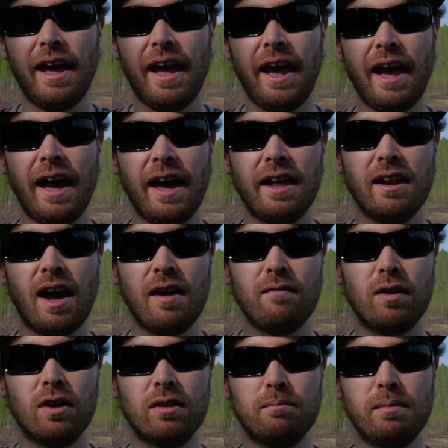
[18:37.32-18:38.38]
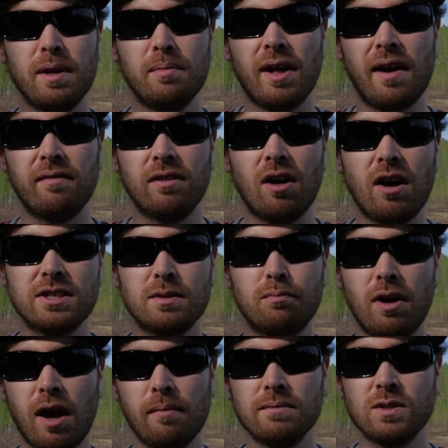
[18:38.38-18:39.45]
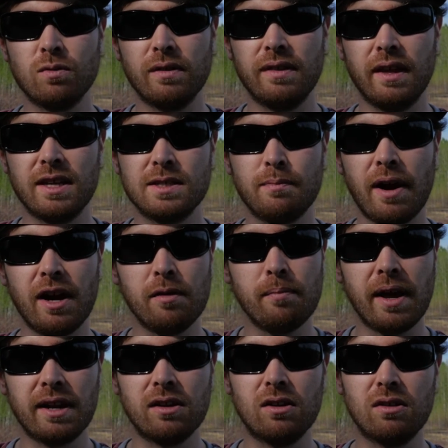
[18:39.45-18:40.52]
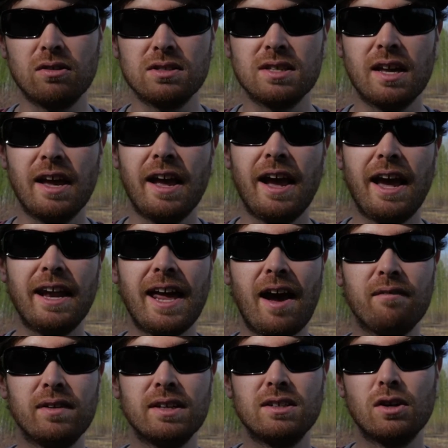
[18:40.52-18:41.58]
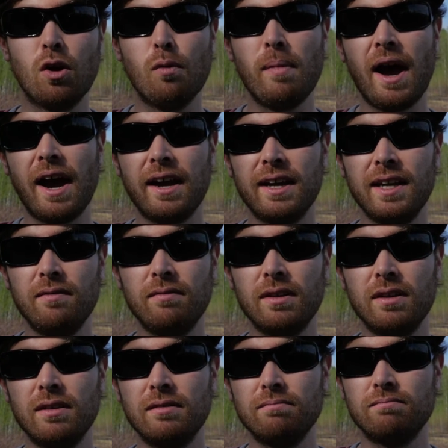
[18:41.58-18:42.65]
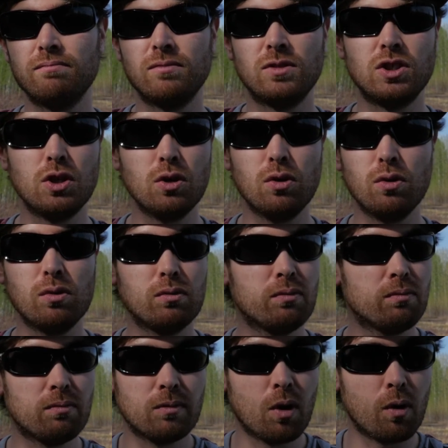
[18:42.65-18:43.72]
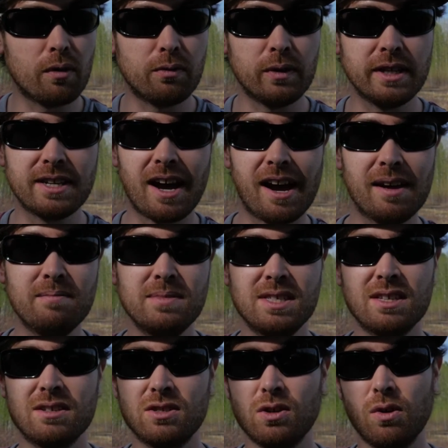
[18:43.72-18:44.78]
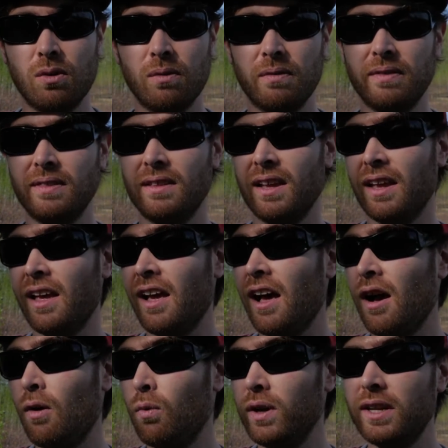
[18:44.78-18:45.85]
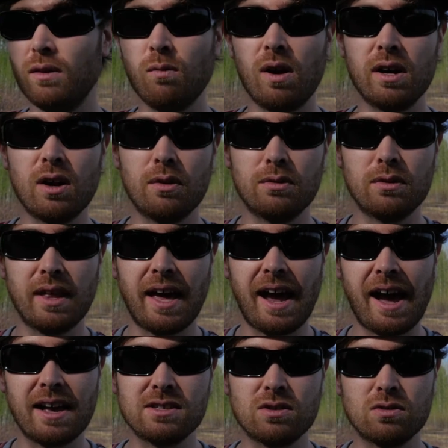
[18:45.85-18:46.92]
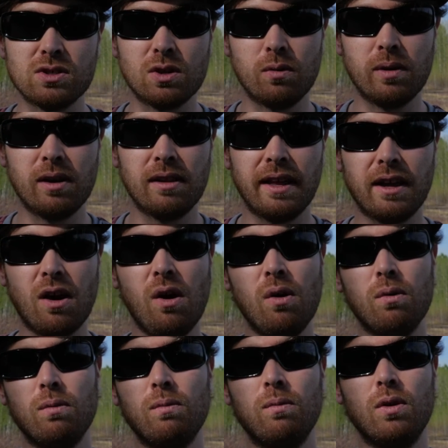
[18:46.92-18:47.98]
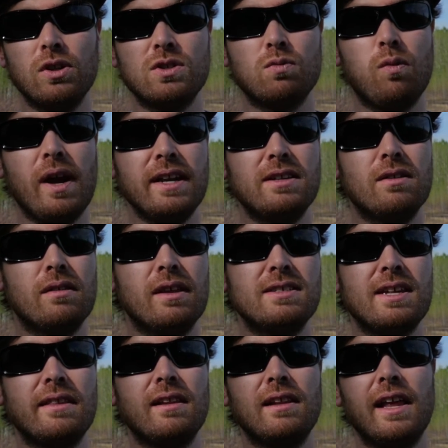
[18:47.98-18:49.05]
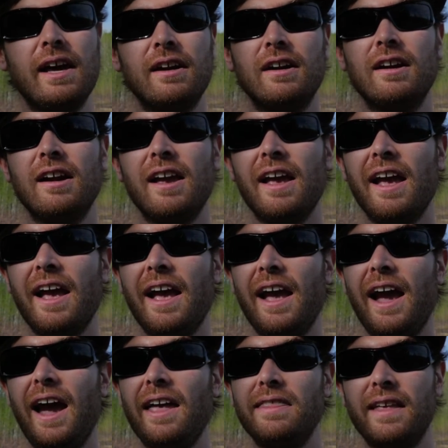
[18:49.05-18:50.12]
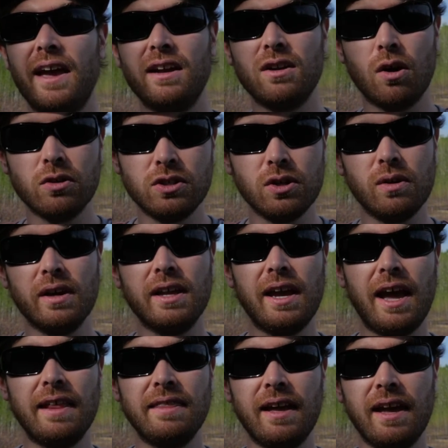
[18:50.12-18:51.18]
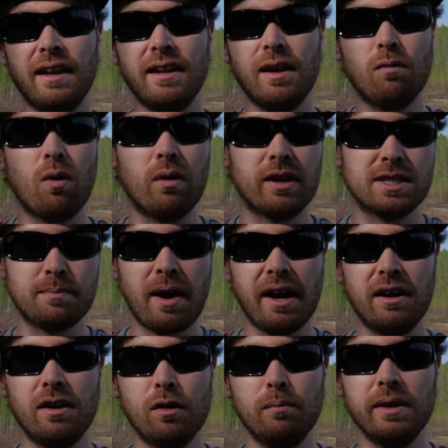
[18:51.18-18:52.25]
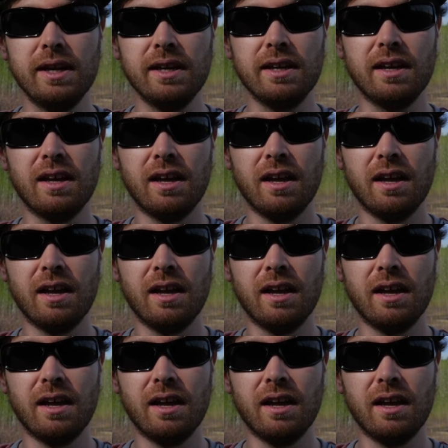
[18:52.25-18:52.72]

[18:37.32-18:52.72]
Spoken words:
and I've heard people have lots of problems with expired medicals and having to go back even 2 or 3 times. So we didn't want to go through that hassle, so we were like, oh, we'll just wait till they send the letter and then go do it, and then it won't expire. It'll be